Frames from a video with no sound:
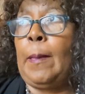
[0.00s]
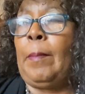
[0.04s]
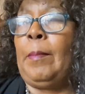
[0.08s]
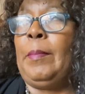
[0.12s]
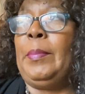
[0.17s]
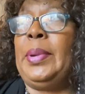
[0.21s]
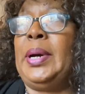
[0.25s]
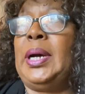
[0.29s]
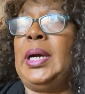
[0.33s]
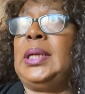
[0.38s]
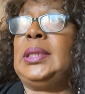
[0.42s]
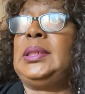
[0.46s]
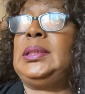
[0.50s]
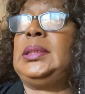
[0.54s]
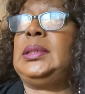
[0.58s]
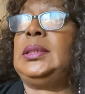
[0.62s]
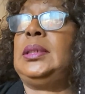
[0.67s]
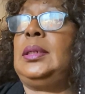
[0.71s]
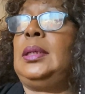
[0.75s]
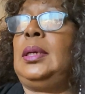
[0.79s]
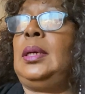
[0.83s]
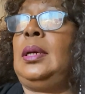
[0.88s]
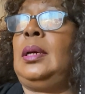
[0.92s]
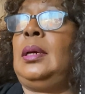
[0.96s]
But
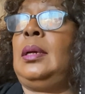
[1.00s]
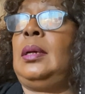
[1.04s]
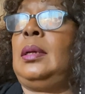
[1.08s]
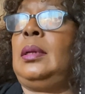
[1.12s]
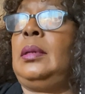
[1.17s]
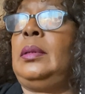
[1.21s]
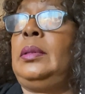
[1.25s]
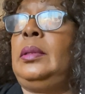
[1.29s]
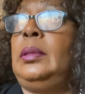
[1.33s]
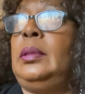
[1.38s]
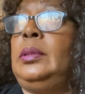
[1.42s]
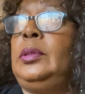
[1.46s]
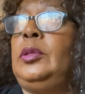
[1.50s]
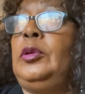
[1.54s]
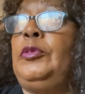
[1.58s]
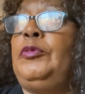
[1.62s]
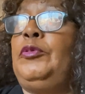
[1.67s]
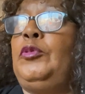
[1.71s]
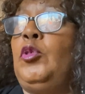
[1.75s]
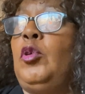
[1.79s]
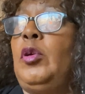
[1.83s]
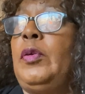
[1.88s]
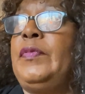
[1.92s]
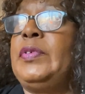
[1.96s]
there are
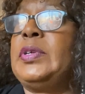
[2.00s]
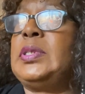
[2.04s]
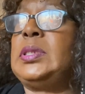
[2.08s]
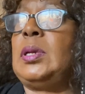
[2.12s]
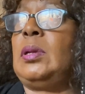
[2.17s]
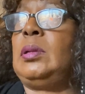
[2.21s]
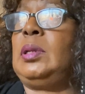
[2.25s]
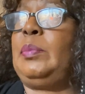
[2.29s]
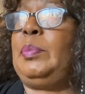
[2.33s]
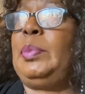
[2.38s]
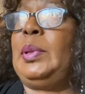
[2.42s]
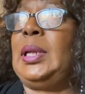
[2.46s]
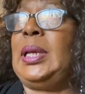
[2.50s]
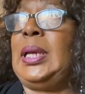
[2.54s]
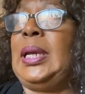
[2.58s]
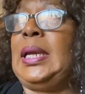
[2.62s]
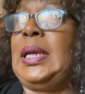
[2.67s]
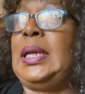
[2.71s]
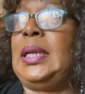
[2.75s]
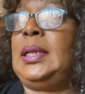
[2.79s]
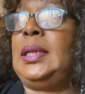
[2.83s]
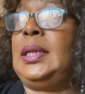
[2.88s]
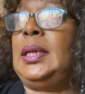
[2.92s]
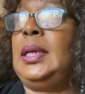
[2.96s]
four of us on the
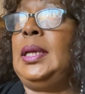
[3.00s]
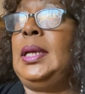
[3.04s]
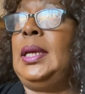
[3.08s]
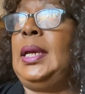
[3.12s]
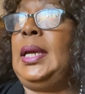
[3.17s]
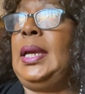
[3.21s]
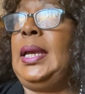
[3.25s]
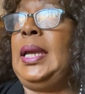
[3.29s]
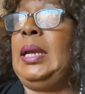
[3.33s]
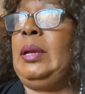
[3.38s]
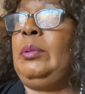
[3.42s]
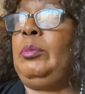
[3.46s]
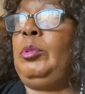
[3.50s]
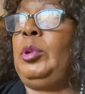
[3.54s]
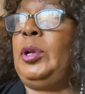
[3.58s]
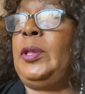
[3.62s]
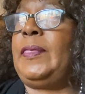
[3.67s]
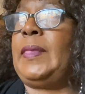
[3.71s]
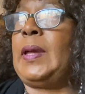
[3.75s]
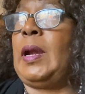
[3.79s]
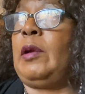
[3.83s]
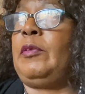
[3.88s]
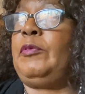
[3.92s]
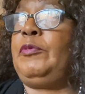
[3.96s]
plan, and with
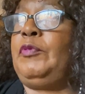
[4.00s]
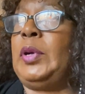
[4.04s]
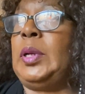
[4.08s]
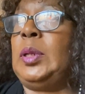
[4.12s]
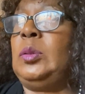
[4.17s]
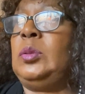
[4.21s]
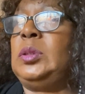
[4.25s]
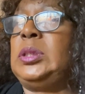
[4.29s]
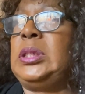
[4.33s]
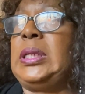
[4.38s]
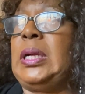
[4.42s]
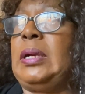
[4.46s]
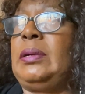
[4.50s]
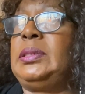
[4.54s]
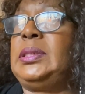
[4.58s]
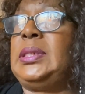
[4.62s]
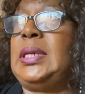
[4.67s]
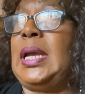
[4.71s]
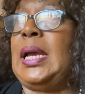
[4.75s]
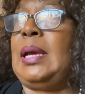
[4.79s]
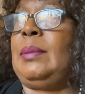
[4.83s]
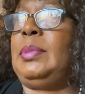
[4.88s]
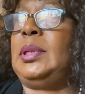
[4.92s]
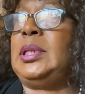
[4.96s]
our phones and our
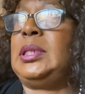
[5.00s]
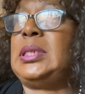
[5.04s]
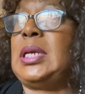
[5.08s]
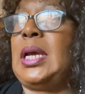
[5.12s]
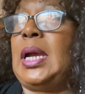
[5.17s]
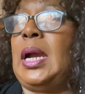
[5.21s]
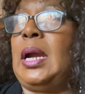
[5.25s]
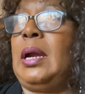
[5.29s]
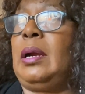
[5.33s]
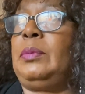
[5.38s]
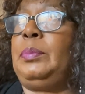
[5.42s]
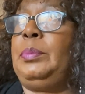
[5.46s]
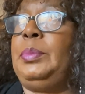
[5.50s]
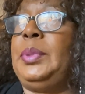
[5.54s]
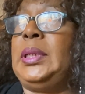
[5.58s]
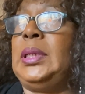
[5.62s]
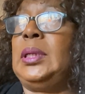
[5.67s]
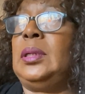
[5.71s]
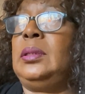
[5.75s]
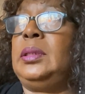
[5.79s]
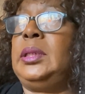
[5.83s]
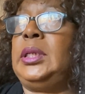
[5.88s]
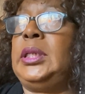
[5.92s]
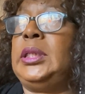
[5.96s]
tablets, our
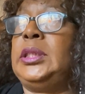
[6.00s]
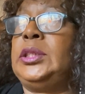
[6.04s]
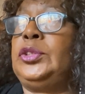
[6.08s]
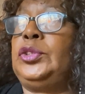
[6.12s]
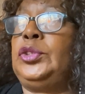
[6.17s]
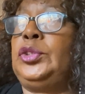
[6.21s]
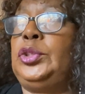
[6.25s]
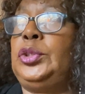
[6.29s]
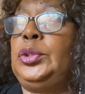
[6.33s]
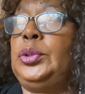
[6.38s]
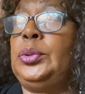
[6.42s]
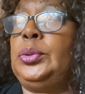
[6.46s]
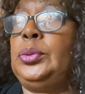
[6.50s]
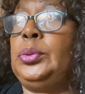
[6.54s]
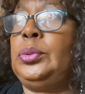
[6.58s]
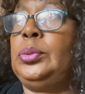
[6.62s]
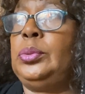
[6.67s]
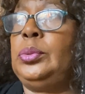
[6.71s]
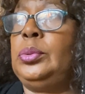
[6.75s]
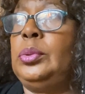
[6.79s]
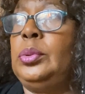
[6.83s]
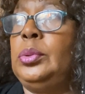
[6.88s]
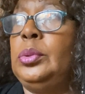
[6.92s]
bill is $250.